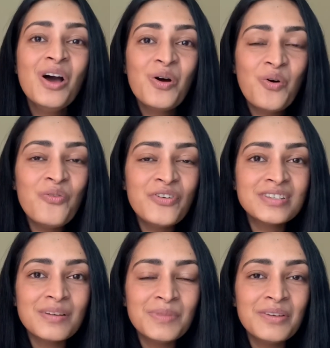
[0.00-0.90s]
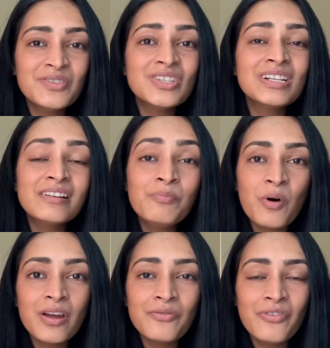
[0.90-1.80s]
go for something which is a little
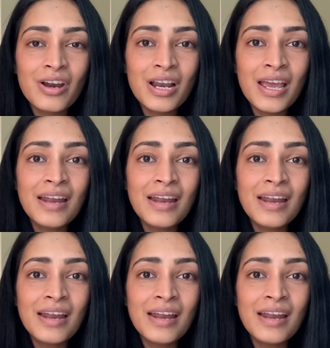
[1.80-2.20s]
pocket friendly,